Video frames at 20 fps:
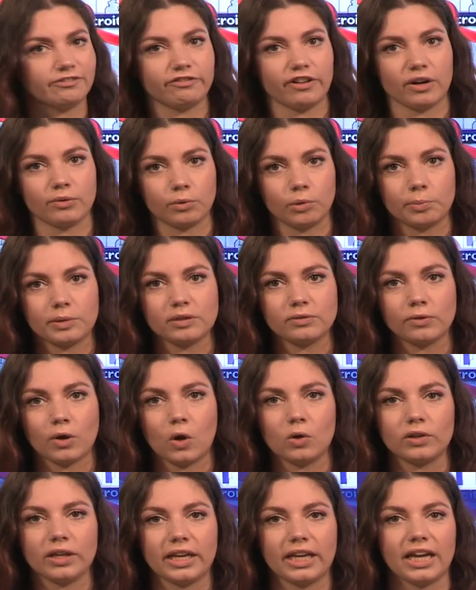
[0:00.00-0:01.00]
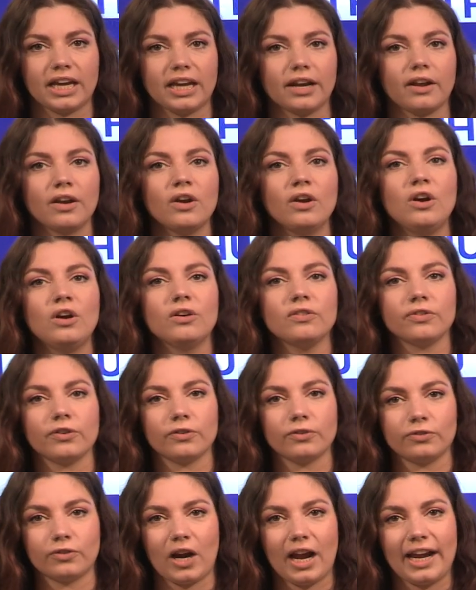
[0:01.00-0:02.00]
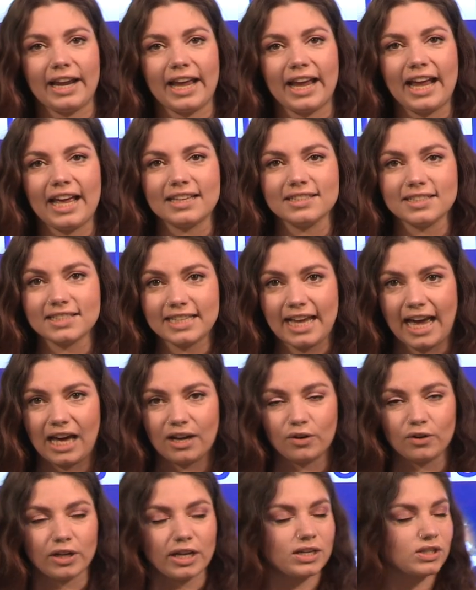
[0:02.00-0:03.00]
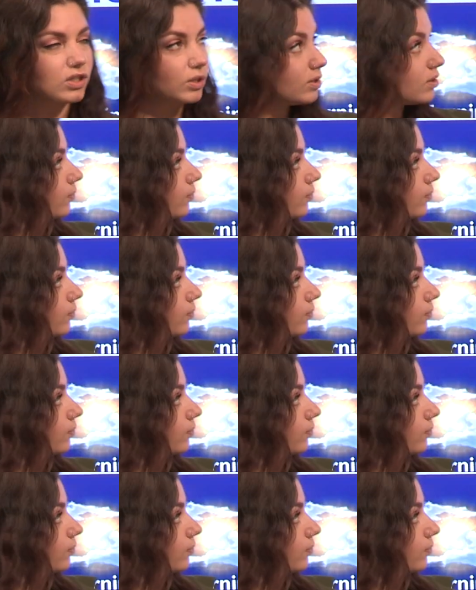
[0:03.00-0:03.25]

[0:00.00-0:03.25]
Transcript: front will be rolling in for Friday and Saturday. So